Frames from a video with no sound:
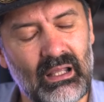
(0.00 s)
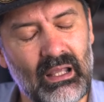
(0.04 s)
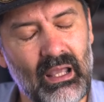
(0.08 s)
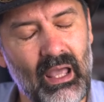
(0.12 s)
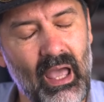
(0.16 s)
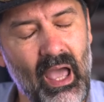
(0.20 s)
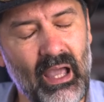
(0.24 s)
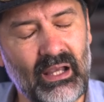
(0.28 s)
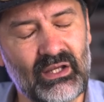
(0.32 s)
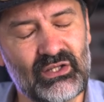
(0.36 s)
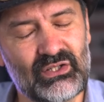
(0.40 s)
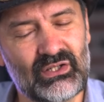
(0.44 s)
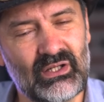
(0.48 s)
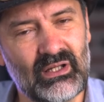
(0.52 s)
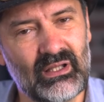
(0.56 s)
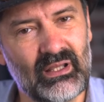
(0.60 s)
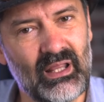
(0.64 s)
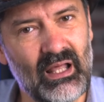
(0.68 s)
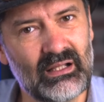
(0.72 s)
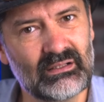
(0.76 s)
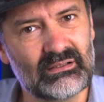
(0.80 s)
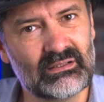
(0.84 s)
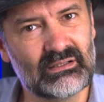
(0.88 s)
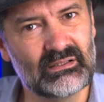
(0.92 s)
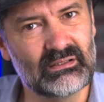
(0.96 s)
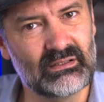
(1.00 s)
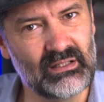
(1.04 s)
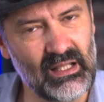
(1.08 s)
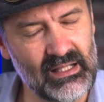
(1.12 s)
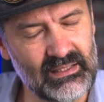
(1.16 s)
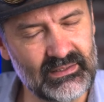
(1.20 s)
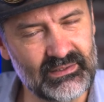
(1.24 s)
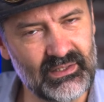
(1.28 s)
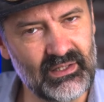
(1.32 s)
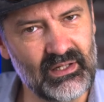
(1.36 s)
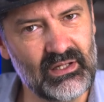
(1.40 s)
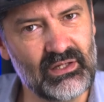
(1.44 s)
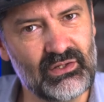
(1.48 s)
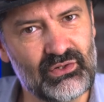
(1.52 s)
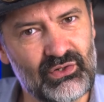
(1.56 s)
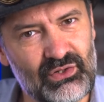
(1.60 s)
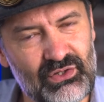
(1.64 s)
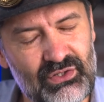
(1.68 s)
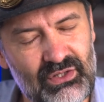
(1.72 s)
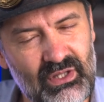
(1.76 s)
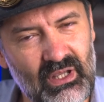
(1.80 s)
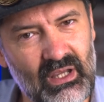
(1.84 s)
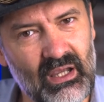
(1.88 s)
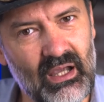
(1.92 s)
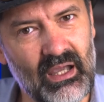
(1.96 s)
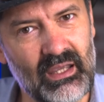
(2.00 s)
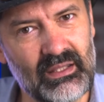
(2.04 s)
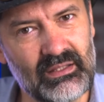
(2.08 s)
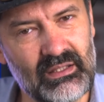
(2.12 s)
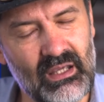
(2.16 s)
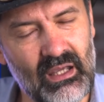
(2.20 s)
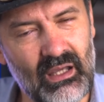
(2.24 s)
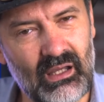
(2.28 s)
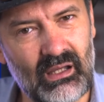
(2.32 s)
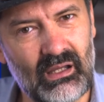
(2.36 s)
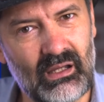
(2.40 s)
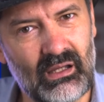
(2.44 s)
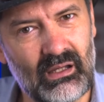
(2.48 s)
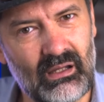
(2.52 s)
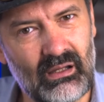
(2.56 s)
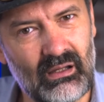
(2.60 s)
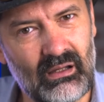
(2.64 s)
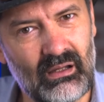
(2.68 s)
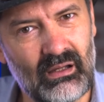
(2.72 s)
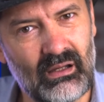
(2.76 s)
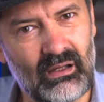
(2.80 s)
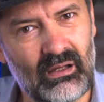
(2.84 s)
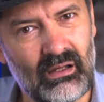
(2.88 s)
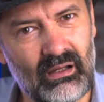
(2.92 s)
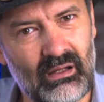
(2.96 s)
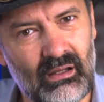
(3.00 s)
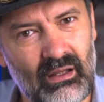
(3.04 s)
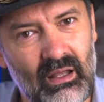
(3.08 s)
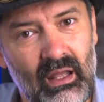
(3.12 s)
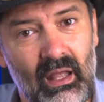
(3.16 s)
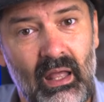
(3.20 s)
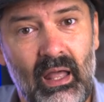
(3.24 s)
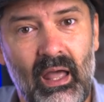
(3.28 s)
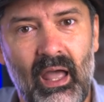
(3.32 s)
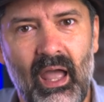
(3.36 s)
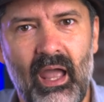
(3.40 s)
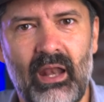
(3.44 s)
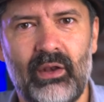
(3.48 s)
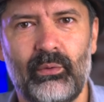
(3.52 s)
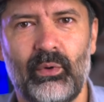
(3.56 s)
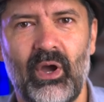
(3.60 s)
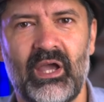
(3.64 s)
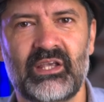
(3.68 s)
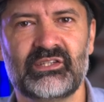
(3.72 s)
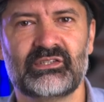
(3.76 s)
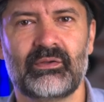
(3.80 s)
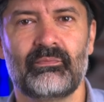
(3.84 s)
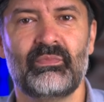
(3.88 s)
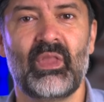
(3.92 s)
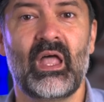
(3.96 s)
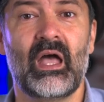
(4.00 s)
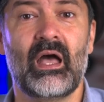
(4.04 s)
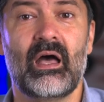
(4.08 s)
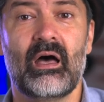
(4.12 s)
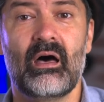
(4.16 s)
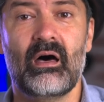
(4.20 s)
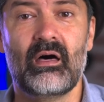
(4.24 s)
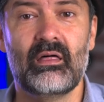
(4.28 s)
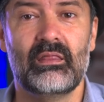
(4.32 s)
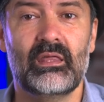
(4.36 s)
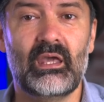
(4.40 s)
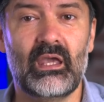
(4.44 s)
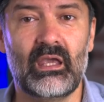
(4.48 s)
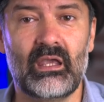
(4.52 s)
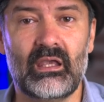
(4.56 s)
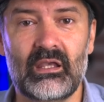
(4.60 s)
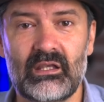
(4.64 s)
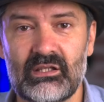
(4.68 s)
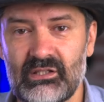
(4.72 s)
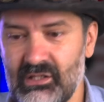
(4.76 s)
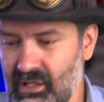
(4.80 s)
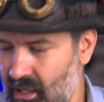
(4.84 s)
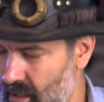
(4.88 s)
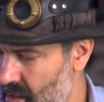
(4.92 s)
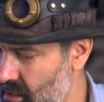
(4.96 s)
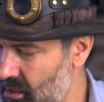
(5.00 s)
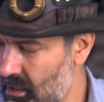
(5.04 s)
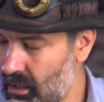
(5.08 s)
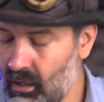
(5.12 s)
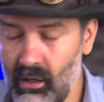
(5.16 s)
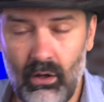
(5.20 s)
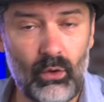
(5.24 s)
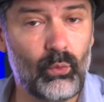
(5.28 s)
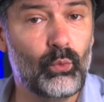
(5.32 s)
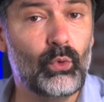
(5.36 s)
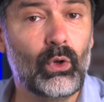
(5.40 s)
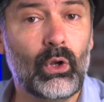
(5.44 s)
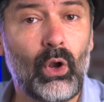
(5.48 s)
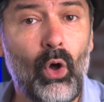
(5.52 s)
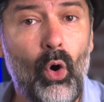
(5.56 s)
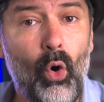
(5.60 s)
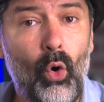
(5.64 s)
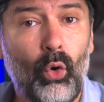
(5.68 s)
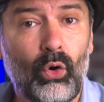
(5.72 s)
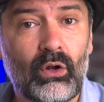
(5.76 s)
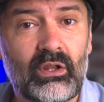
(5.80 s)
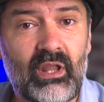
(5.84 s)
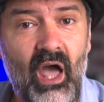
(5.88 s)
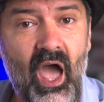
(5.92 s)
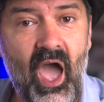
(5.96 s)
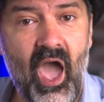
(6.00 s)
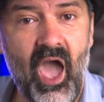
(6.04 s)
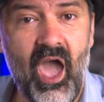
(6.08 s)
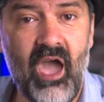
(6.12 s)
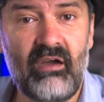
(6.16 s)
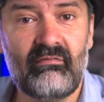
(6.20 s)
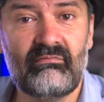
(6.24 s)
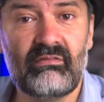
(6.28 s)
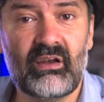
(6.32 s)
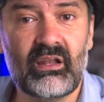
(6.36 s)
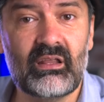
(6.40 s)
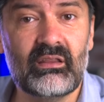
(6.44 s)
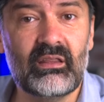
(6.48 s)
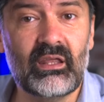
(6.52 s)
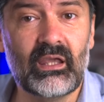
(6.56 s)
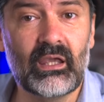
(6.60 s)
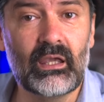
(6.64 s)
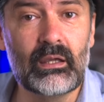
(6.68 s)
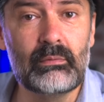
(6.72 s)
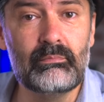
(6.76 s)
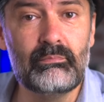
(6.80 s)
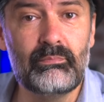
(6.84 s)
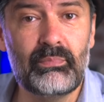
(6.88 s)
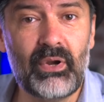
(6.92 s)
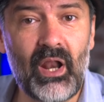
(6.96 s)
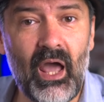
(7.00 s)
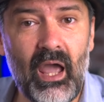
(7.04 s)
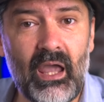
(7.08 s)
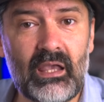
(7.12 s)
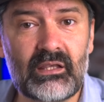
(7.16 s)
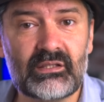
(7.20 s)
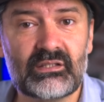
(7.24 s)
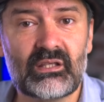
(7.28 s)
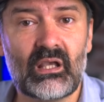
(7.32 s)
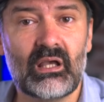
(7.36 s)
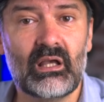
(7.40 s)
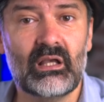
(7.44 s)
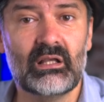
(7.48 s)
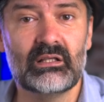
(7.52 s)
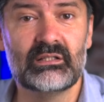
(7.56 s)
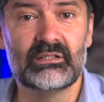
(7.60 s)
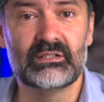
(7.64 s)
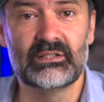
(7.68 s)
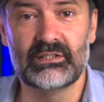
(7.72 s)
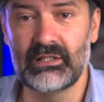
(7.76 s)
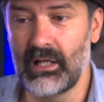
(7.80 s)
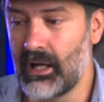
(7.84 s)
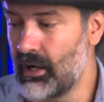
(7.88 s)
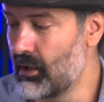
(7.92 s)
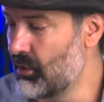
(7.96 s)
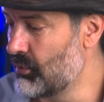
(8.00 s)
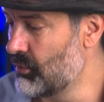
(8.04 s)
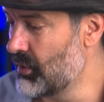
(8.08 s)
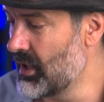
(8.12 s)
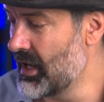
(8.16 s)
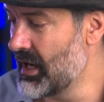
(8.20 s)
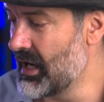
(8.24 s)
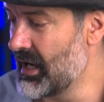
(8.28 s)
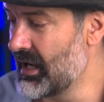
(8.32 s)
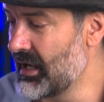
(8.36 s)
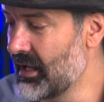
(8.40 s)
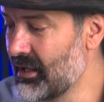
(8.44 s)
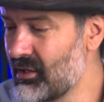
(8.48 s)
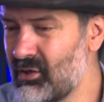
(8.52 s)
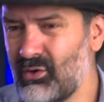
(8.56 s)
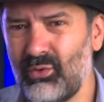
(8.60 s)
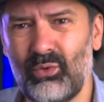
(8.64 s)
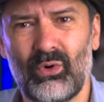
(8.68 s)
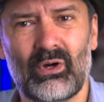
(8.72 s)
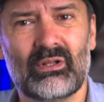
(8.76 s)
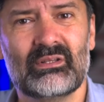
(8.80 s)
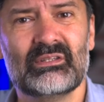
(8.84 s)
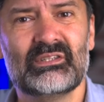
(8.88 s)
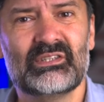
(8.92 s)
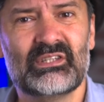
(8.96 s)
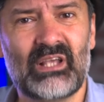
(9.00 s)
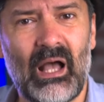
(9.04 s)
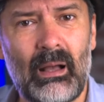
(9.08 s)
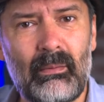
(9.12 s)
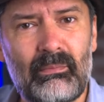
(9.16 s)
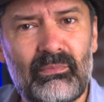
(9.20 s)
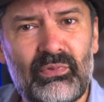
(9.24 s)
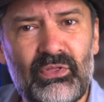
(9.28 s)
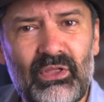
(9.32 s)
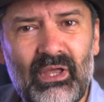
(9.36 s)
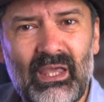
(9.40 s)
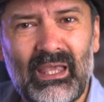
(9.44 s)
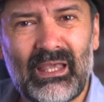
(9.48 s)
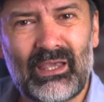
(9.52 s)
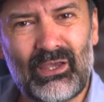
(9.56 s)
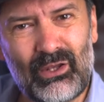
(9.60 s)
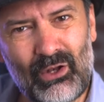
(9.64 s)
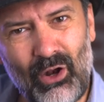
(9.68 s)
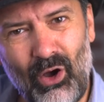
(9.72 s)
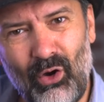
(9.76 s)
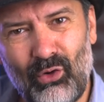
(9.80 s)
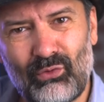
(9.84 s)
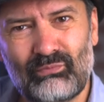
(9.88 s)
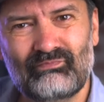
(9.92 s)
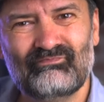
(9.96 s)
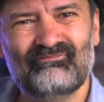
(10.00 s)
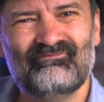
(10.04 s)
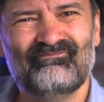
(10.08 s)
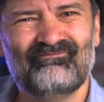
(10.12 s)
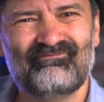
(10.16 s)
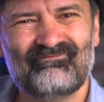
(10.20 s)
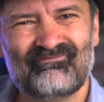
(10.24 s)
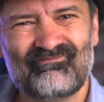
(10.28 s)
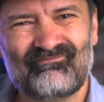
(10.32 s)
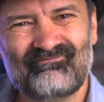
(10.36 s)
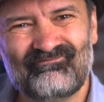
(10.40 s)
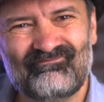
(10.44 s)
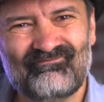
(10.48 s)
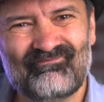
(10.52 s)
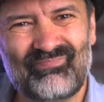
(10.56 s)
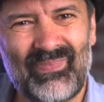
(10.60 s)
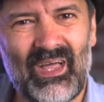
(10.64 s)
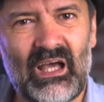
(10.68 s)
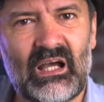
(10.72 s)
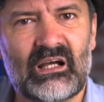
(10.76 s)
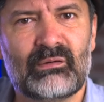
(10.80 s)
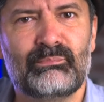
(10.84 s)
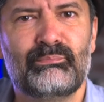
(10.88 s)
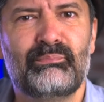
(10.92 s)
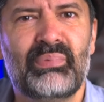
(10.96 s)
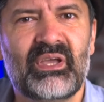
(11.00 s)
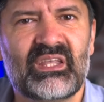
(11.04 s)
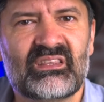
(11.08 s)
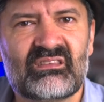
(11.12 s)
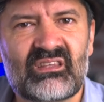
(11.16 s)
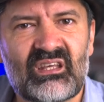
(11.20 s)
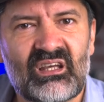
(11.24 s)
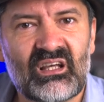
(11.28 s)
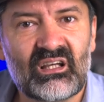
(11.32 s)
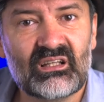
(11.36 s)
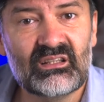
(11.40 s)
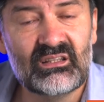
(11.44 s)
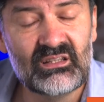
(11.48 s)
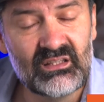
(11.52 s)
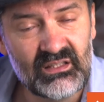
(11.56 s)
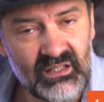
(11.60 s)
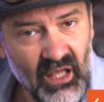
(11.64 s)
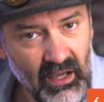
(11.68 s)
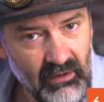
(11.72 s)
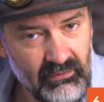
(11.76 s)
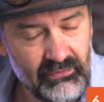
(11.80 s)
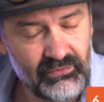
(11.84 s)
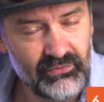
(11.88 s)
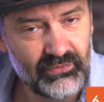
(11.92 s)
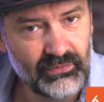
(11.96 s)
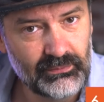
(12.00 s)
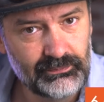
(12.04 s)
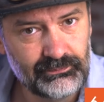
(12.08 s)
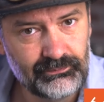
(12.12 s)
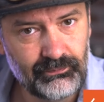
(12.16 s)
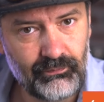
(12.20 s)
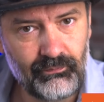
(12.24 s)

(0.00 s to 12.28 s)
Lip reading: Actually, that's an interesting idea. Anyways, these will hold everything in place, so you want something, a bit tough.